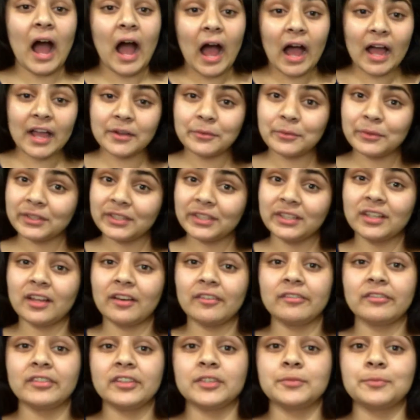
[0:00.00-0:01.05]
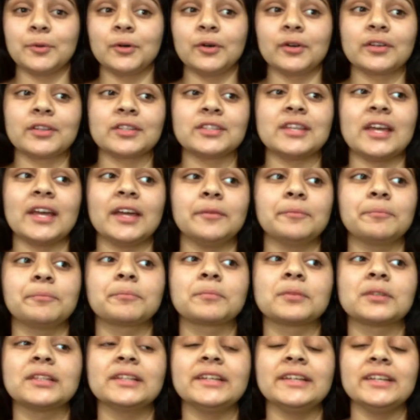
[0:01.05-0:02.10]
I really love these books, and
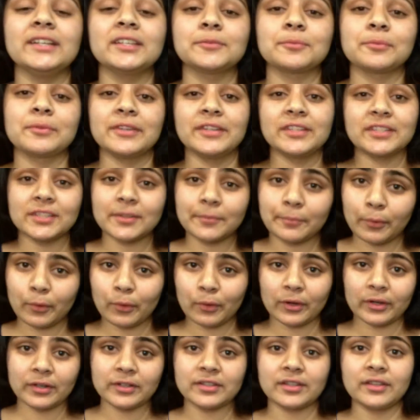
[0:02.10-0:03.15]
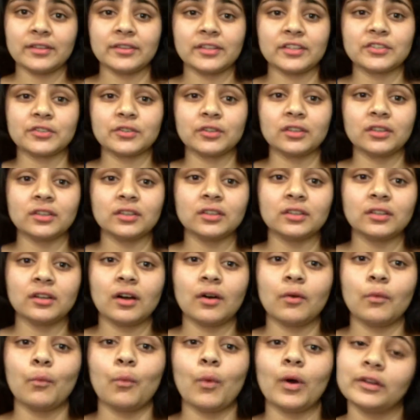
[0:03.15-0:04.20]
please support this
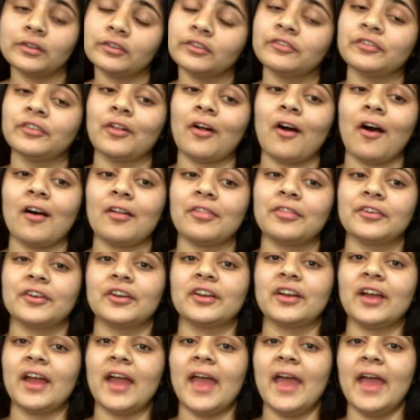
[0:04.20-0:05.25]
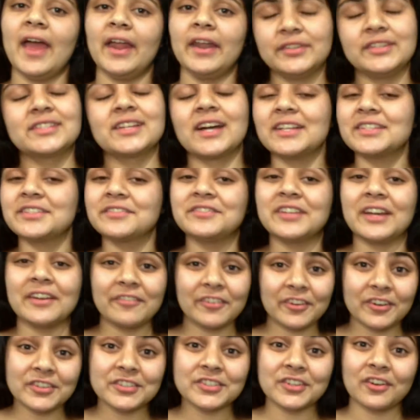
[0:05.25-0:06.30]
wonderful author and these kinds of
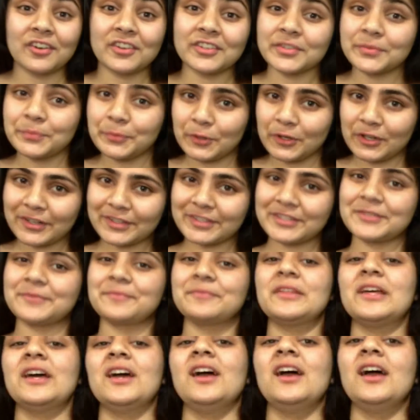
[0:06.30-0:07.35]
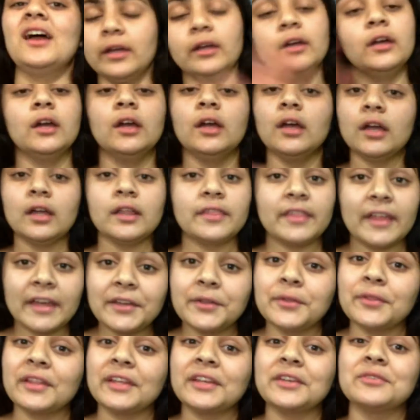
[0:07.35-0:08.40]
diverse, awesome books.
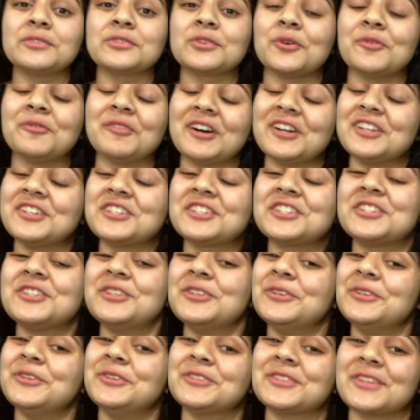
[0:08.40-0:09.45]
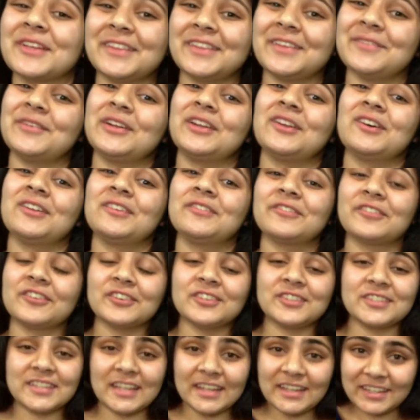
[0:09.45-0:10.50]
Thank you so much to Sandhya Menon
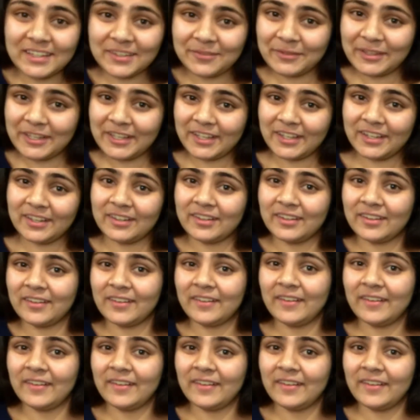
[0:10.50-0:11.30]
for sending me